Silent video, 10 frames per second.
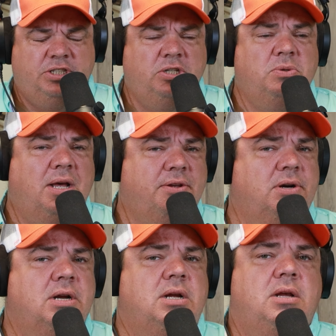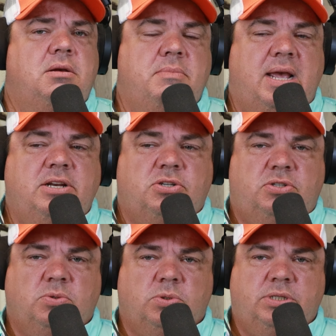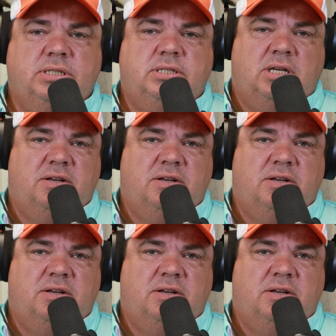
two other major sources